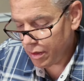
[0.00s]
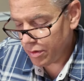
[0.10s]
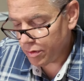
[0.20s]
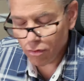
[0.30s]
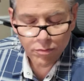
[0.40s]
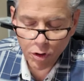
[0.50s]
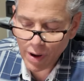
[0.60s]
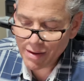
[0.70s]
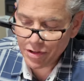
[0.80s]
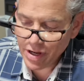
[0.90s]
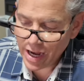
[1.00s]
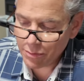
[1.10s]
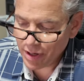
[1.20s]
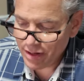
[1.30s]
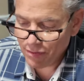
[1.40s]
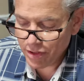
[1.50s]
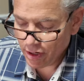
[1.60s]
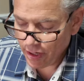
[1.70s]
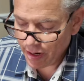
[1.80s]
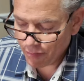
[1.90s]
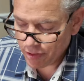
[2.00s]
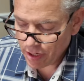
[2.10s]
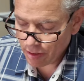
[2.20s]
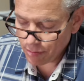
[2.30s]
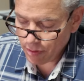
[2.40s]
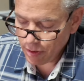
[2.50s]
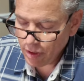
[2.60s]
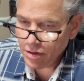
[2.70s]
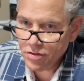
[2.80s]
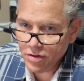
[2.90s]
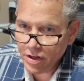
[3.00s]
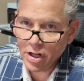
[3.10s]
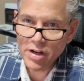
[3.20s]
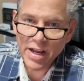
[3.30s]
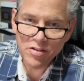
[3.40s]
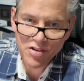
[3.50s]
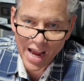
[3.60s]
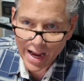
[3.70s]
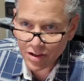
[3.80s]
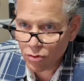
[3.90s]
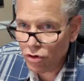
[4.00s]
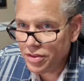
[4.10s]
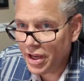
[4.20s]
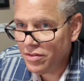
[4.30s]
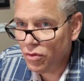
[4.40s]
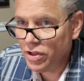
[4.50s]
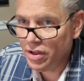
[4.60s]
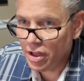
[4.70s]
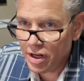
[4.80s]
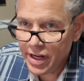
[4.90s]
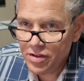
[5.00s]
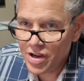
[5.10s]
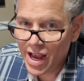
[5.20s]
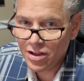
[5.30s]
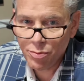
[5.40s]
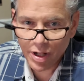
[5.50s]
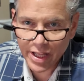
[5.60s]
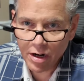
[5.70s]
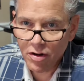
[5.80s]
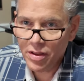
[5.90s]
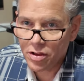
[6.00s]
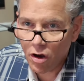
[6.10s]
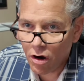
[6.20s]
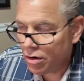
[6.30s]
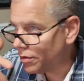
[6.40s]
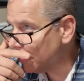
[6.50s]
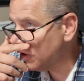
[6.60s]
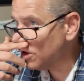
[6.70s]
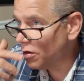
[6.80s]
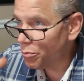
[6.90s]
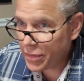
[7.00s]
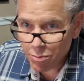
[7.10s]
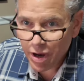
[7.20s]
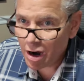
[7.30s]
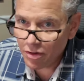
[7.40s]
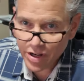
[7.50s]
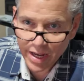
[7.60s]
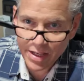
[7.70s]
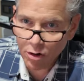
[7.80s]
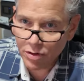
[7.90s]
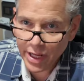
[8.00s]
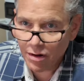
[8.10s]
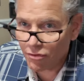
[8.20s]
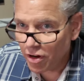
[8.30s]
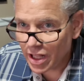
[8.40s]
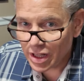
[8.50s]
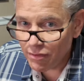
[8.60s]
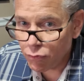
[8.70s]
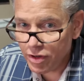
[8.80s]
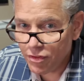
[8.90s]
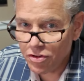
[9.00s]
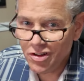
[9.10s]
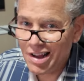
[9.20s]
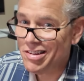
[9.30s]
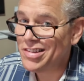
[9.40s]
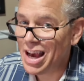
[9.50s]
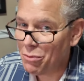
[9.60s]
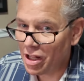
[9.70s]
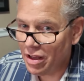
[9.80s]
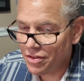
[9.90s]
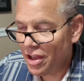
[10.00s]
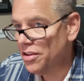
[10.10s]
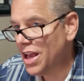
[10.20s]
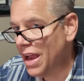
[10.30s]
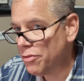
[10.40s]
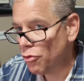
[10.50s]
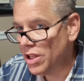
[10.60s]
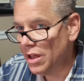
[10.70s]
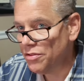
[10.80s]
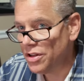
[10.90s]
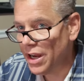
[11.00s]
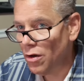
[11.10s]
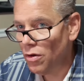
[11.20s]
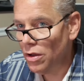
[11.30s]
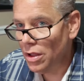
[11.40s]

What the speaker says: So no advertisement. I've never done any advertisement. You're going to need jacks. One of the things when you're going to need jacks to be able to get underneath cars, big power jack. You don't need a freaking lift when you first start. I just got my lifts. I have 3 lifts now.